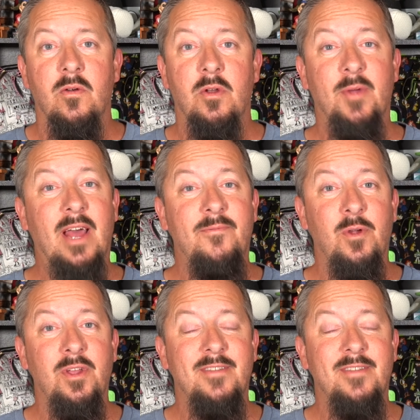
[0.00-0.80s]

What do we got for you